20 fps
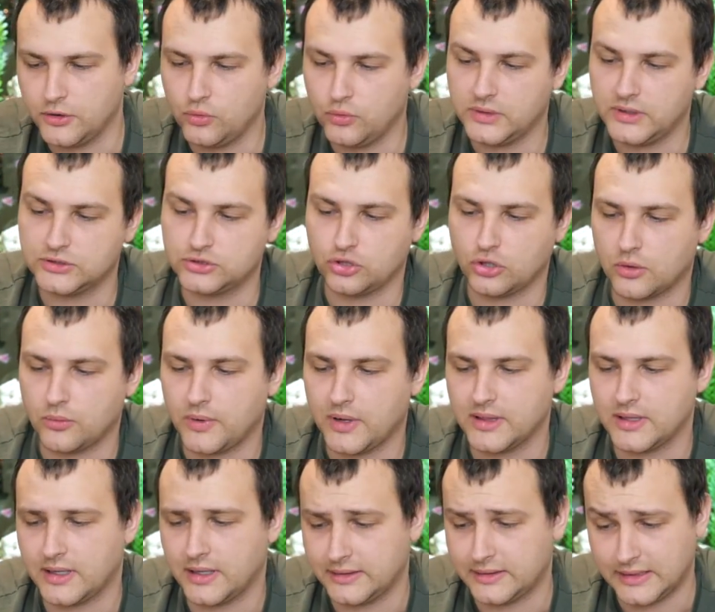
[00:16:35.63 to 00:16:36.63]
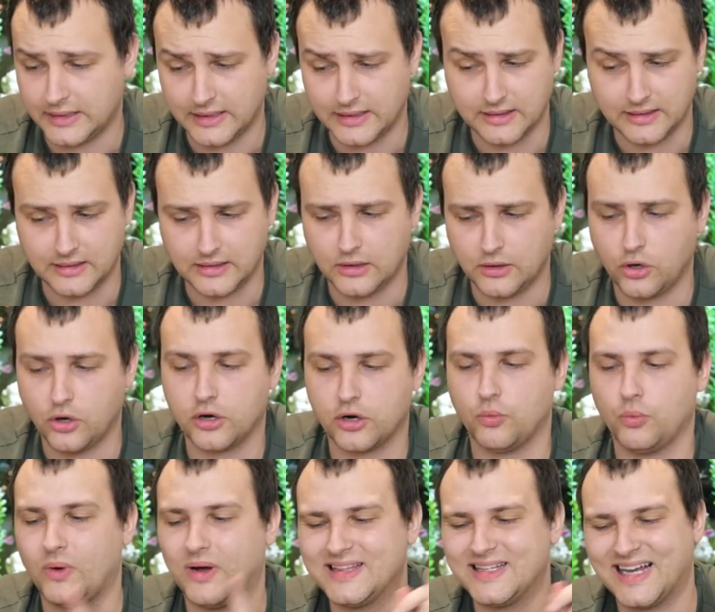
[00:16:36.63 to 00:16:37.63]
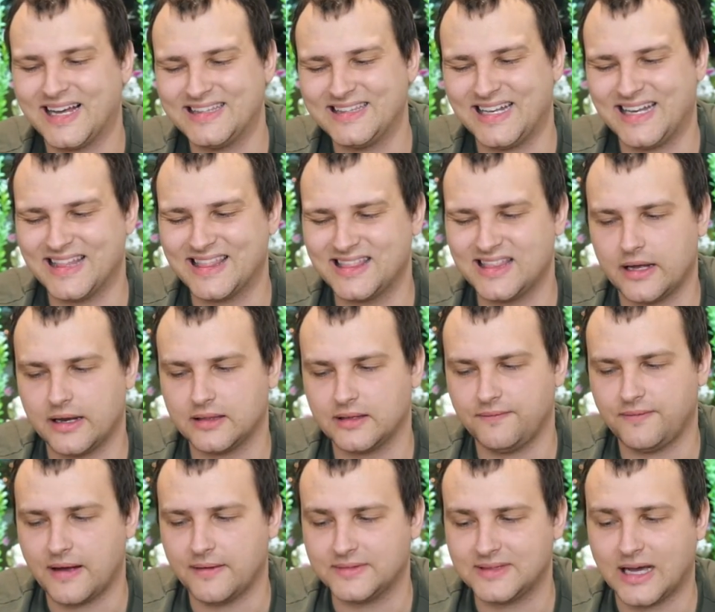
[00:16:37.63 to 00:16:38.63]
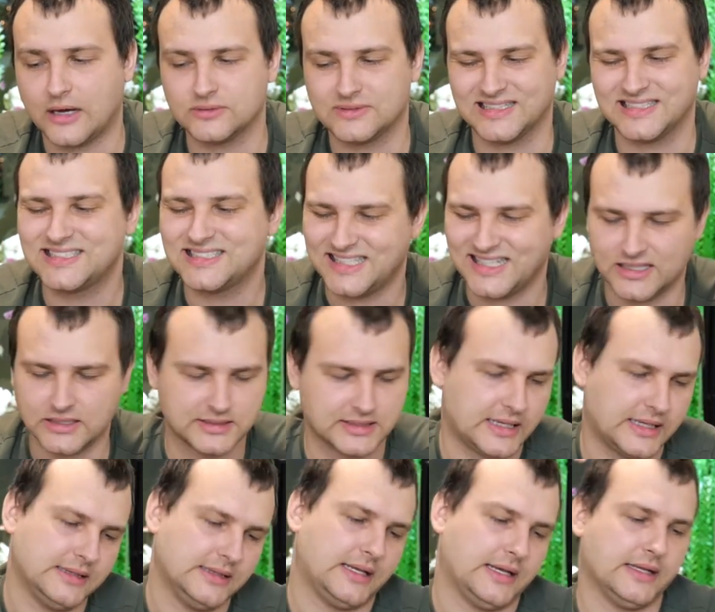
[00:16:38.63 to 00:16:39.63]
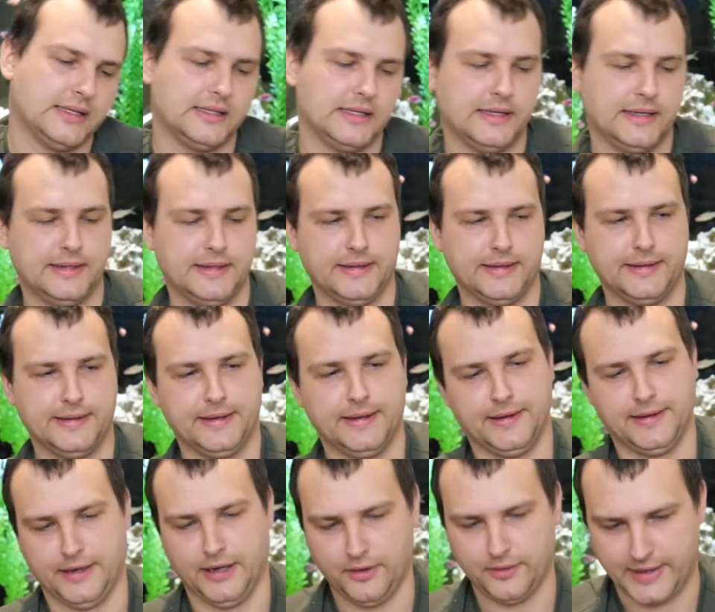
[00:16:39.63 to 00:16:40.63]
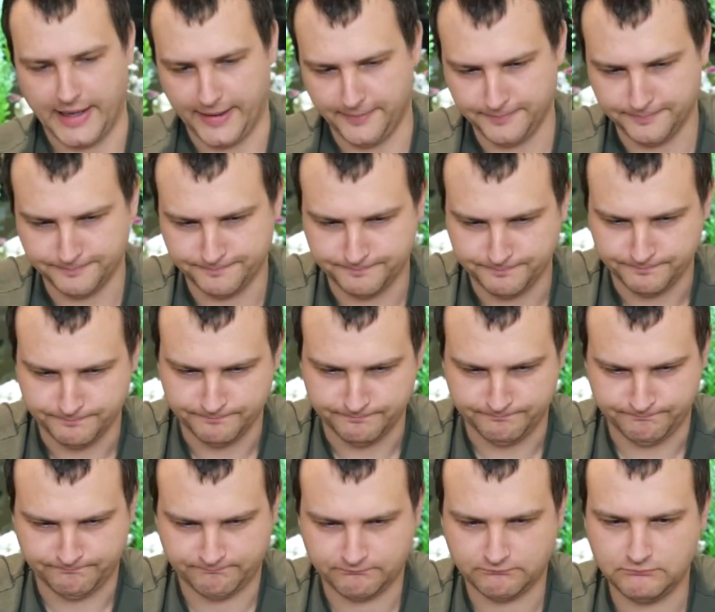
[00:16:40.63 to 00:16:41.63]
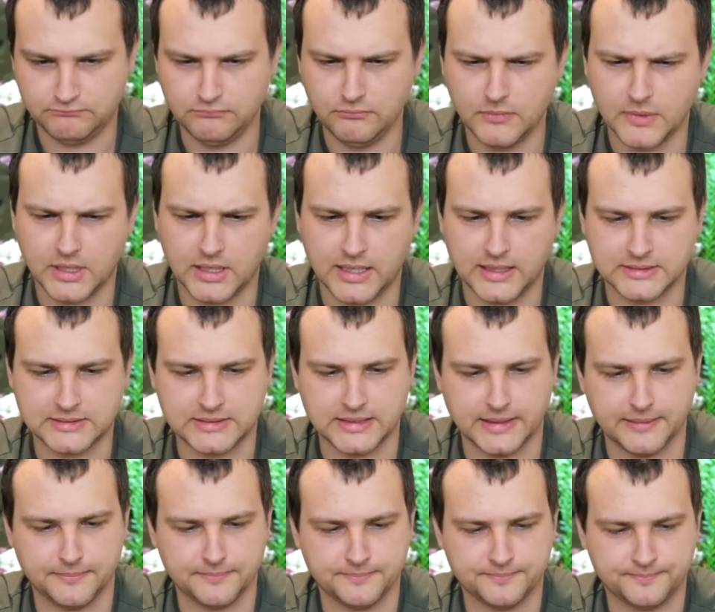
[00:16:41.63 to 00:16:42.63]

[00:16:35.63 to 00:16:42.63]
units or 135,600. Okay, let's see.